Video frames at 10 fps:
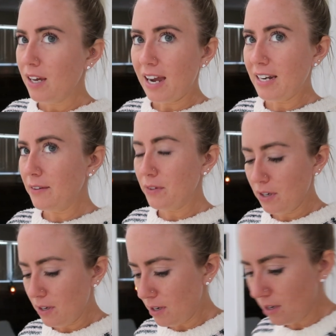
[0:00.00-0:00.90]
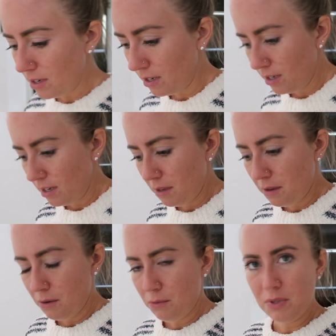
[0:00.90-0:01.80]
I never
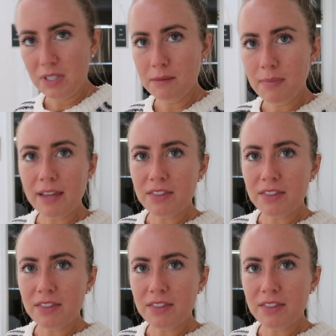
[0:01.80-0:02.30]
really make